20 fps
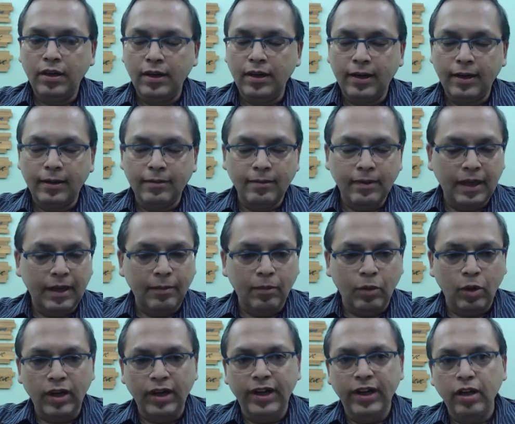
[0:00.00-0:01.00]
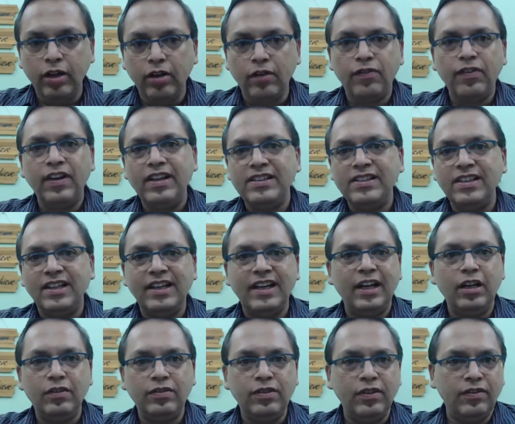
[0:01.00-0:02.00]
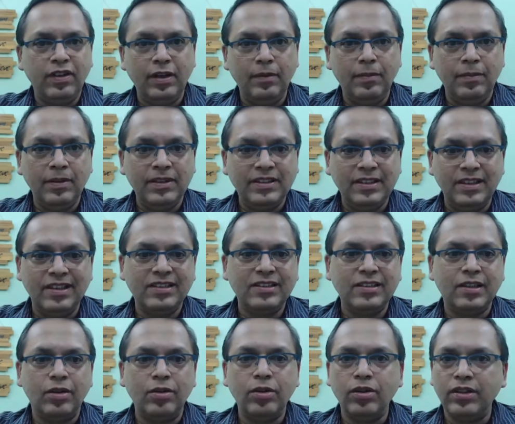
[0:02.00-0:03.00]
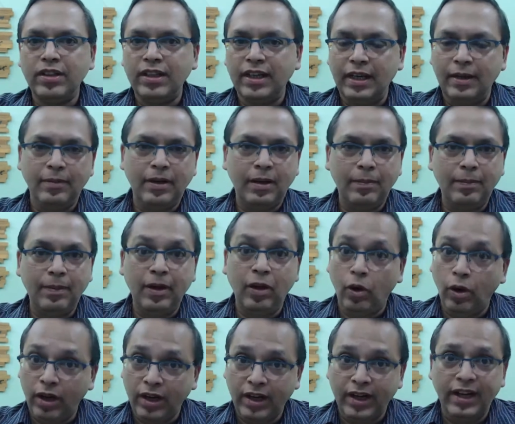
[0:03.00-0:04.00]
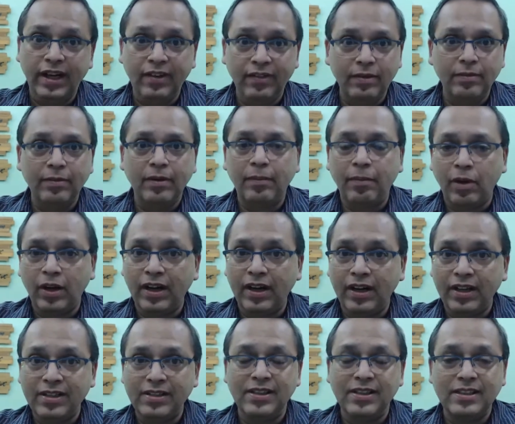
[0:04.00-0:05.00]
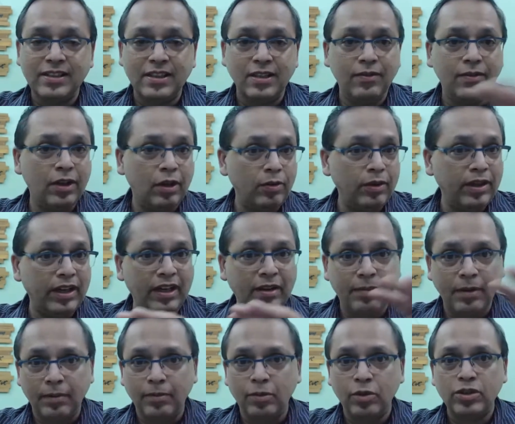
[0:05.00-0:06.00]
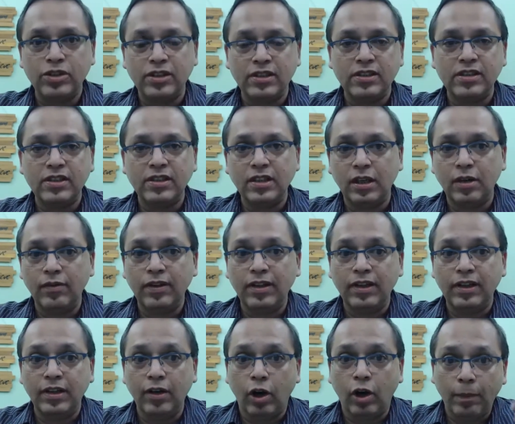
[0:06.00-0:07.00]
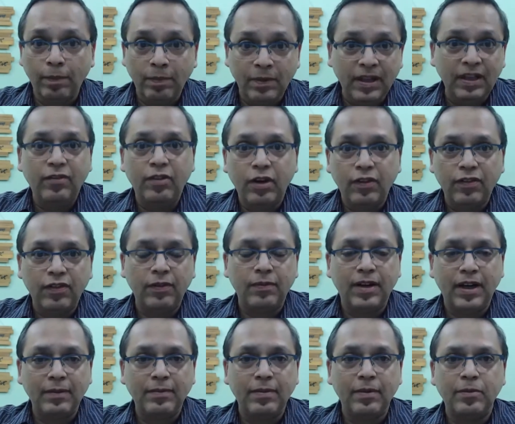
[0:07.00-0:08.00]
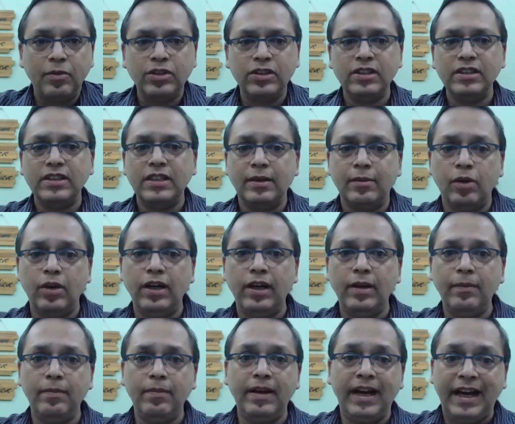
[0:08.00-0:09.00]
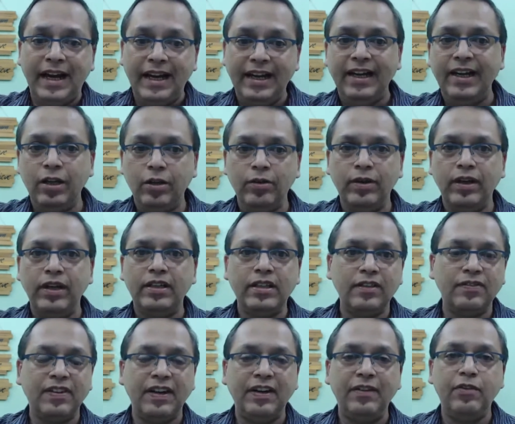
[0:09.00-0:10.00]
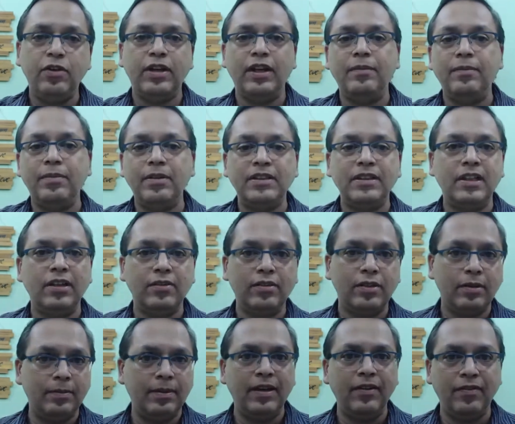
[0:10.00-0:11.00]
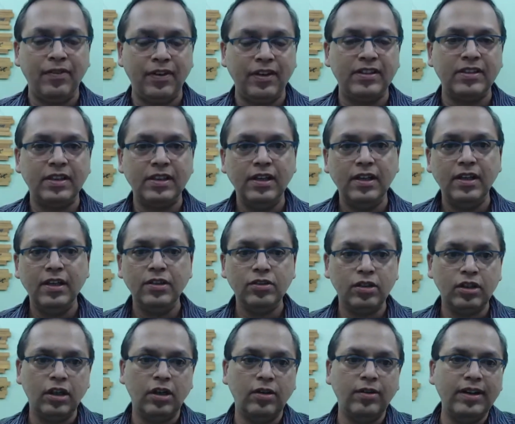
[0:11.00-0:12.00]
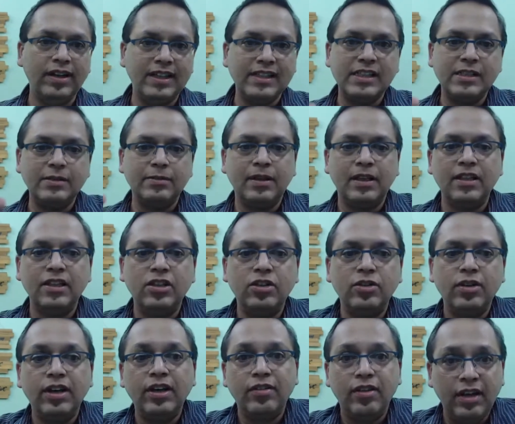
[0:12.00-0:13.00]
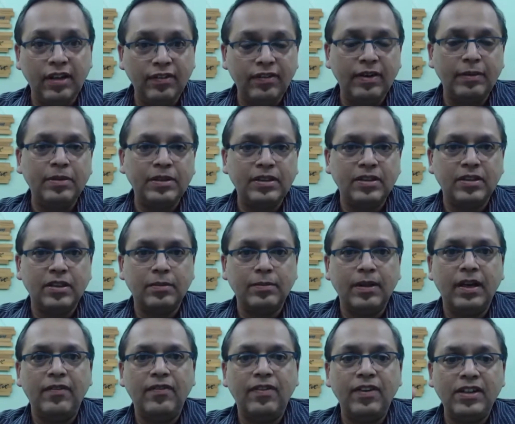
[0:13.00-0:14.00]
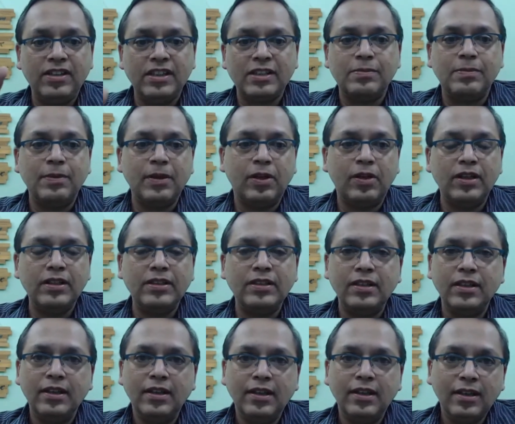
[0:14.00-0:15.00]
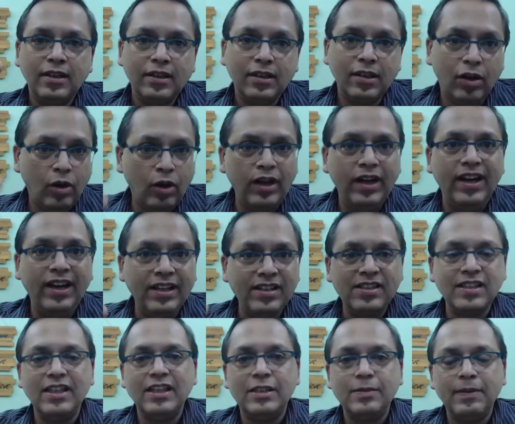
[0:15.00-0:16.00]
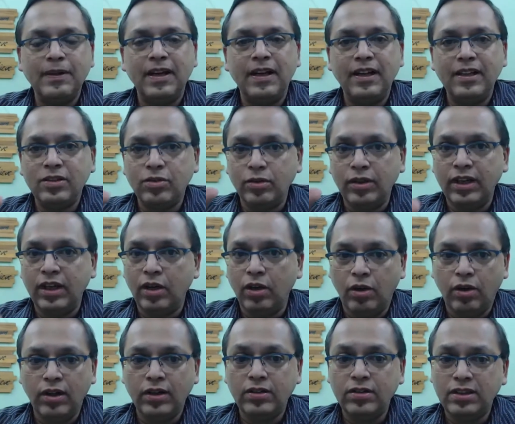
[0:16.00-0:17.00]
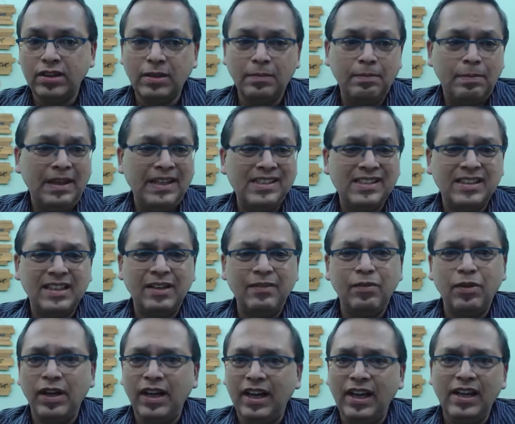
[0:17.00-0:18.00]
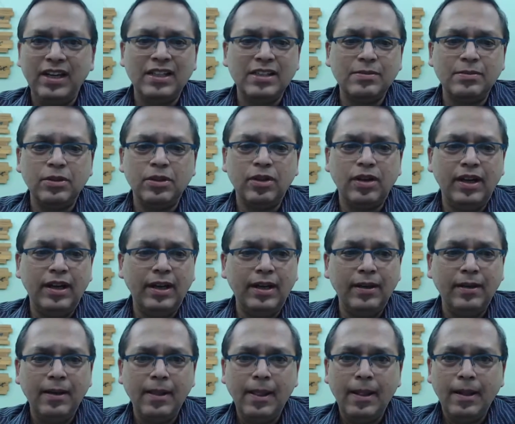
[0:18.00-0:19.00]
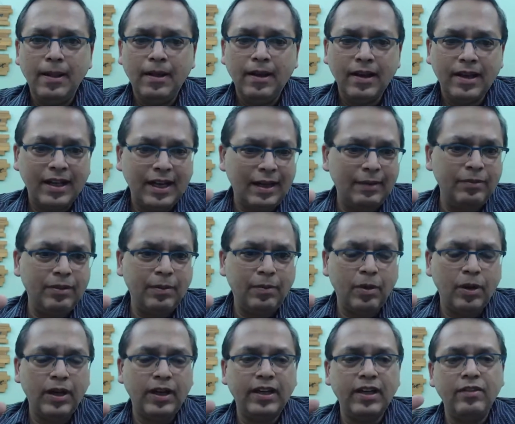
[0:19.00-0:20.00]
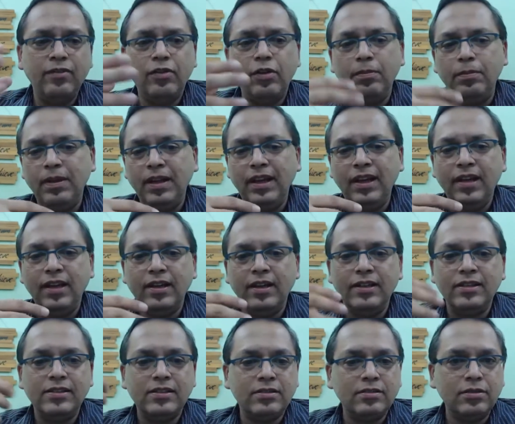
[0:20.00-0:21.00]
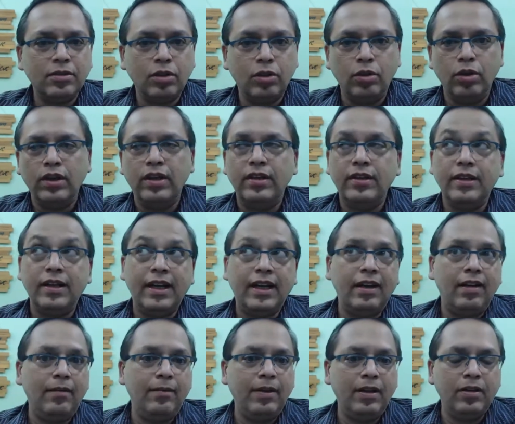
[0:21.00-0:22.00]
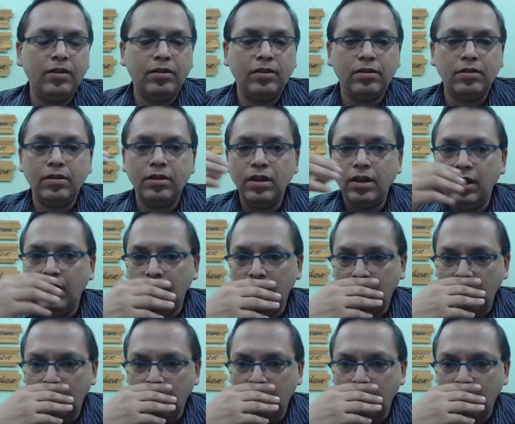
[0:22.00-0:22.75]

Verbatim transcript: uh, I'm already offering say 10 to 15% discount on the MRP already when my product is listed without any promotions. Now with opting for Flipkart promotions, I'm already added to it say 5 to 10% of the benefits. So now a customer is enjoying 25% of the benefit just because the holiday sales period is going on. So the best time for any customer to really grab the product. And for me, it's good that I'll be, you know,